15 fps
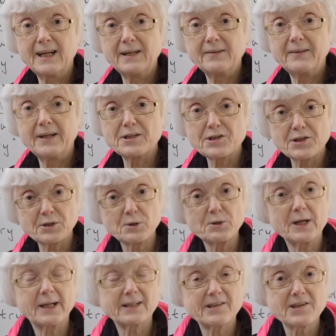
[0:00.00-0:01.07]
That's a
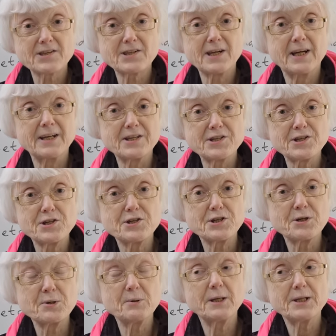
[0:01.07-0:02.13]
good exercise to do.